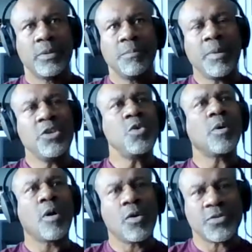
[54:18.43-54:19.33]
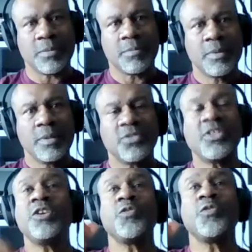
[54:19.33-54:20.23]
Man, you were awesome. Thank
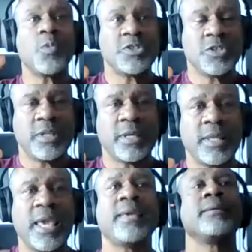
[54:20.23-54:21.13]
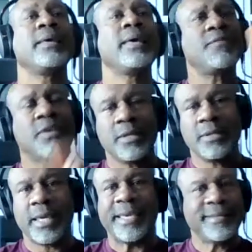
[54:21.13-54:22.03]
you for what you did. Hey, have a good
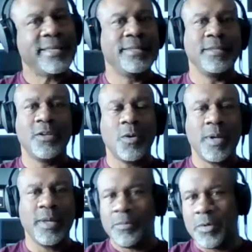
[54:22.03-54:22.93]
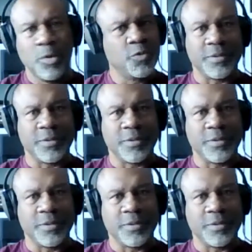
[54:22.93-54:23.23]
day. Mm-hmm. And you know what? We're moving.